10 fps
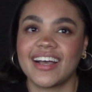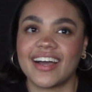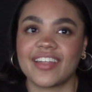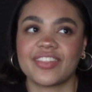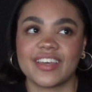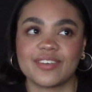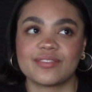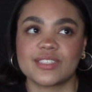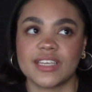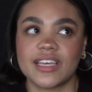I think it
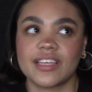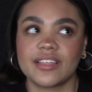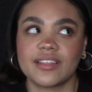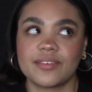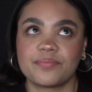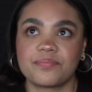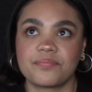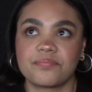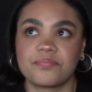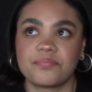was like
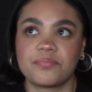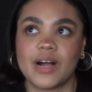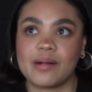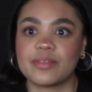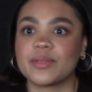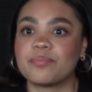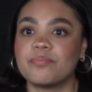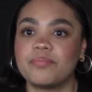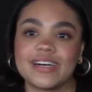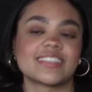probably the
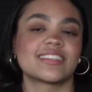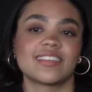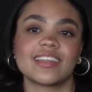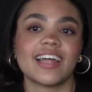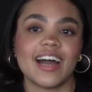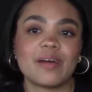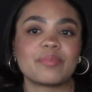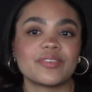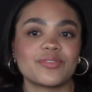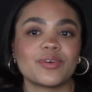best thing that
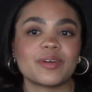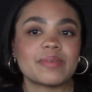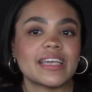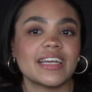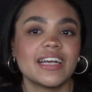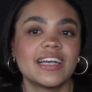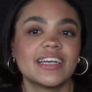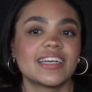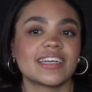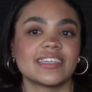happened for me,
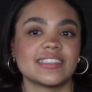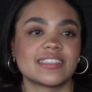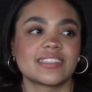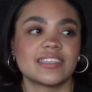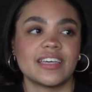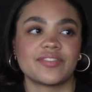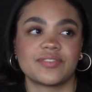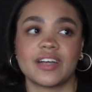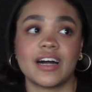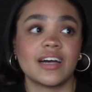because if
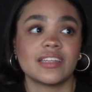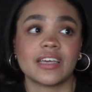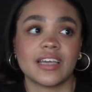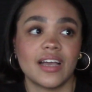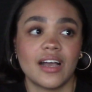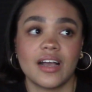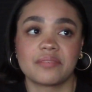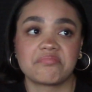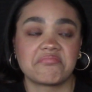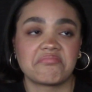not, like,
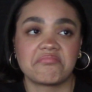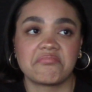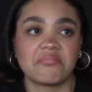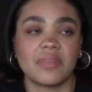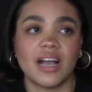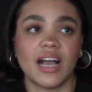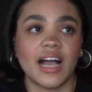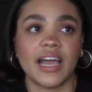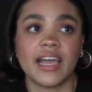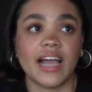
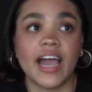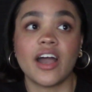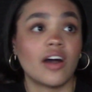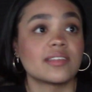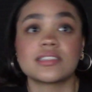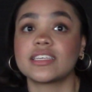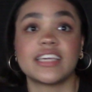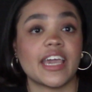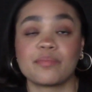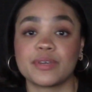I honestly
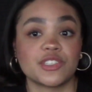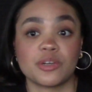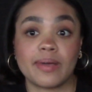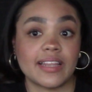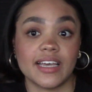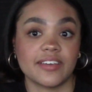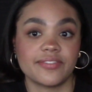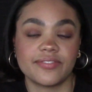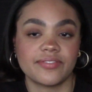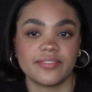can't picture my
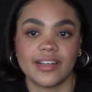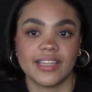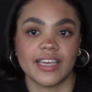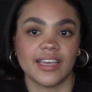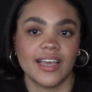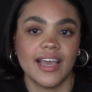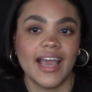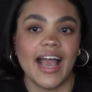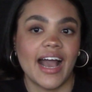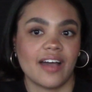life, like,
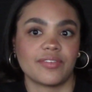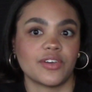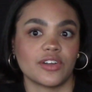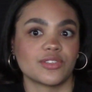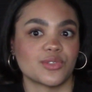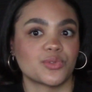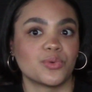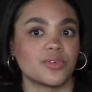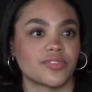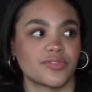having gone to
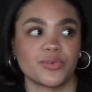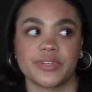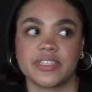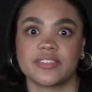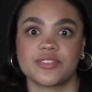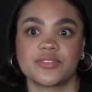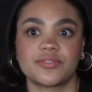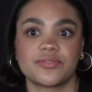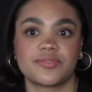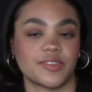school for 4
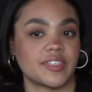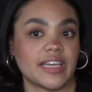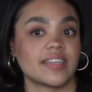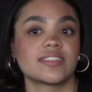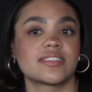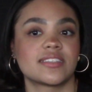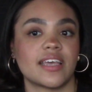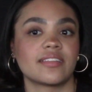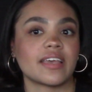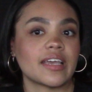years for dance,
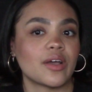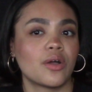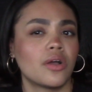and like,